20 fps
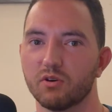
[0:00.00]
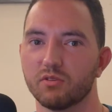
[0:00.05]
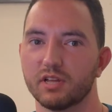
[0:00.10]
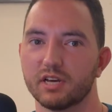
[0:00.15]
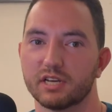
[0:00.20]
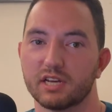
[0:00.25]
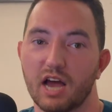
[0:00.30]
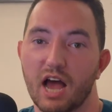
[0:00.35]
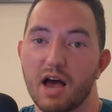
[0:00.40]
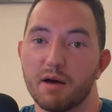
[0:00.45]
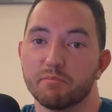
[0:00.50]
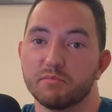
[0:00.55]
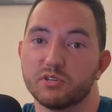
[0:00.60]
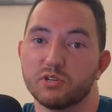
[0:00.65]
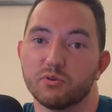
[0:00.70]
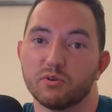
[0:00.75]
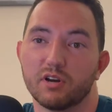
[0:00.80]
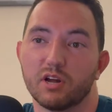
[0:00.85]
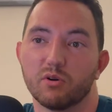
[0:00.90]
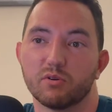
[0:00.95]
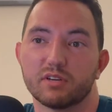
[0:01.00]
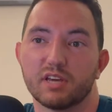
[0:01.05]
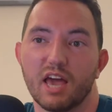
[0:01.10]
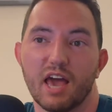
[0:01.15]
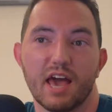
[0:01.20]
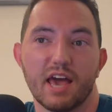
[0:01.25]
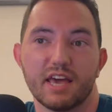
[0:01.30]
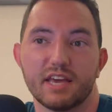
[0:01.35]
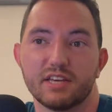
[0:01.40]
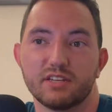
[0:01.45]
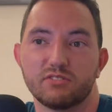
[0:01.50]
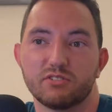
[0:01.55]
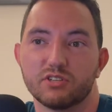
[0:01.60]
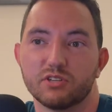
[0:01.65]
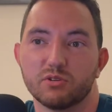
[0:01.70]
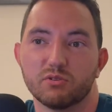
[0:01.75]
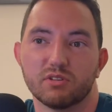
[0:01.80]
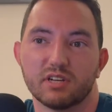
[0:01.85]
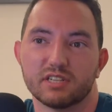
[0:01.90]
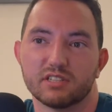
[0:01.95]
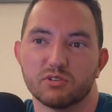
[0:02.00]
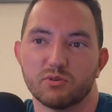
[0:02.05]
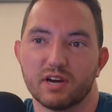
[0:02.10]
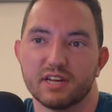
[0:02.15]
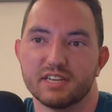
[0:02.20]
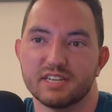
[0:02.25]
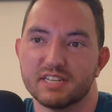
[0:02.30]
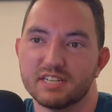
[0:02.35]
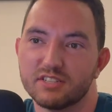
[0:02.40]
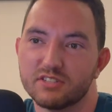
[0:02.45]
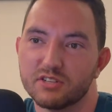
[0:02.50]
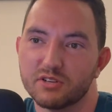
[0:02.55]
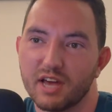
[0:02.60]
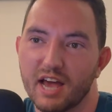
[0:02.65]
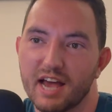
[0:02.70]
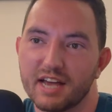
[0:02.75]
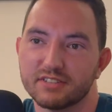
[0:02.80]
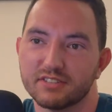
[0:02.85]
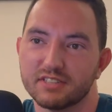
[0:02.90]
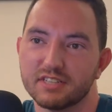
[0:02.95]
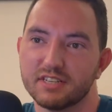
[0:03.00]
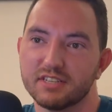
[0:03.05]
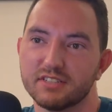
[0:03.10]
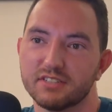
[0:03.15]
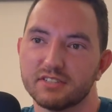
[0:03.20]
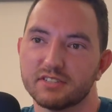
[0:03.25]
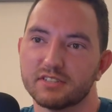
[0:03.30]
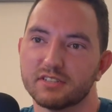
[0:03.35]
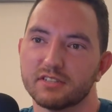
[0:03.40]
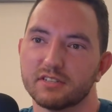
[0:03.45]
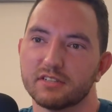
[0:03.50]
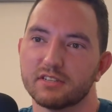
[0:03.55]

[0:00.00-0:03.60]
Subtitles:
like I'm doing okay too. Like, do I need to ask these?